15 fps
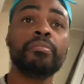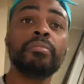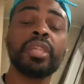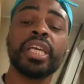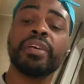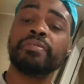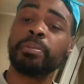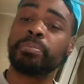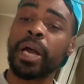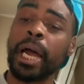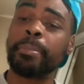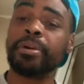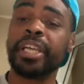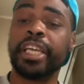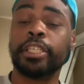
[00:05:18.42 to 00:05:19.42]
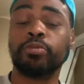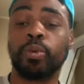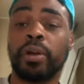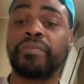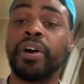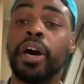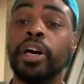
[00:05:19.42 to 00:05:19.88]
If the property is
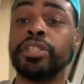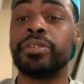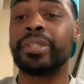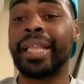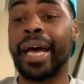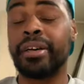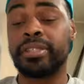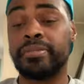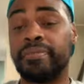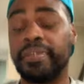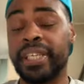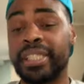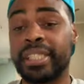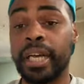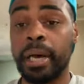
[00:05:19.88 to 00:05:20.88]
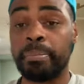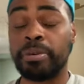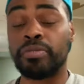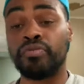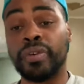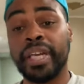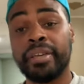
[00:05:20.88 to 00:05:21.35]
worth 100,000 fixed up,
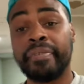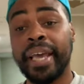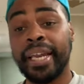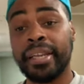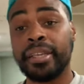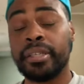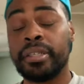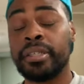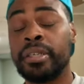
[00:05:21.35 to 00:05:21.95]
renovated,